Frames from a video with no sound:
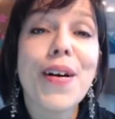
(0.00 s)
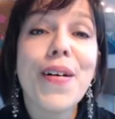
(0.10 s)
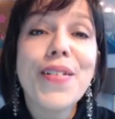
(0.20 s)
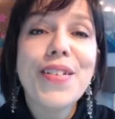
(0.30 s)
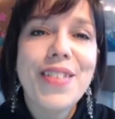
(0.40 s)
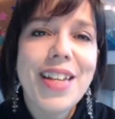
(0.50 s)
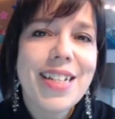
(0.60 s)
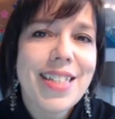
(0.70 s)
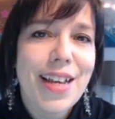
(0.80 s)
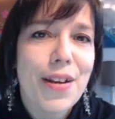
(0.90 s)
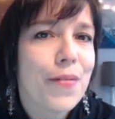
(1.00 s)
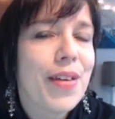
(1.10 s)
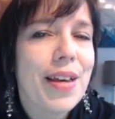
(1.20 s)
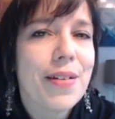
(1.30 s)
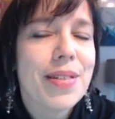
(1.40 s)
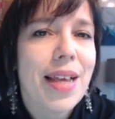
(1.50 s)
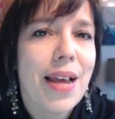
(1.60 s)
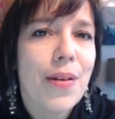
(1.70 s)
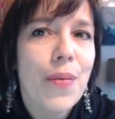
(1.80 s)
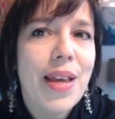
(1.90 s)
own unique set of gifts,
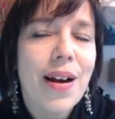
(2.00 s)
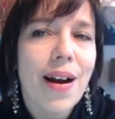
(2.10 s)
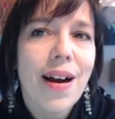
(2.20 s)
and